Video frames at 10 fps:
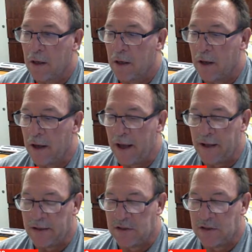
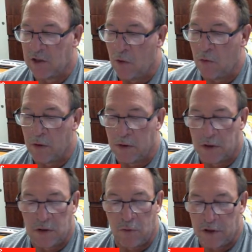And so
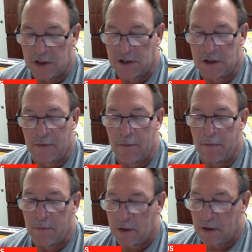we're just
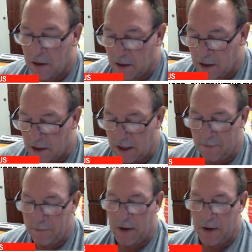keep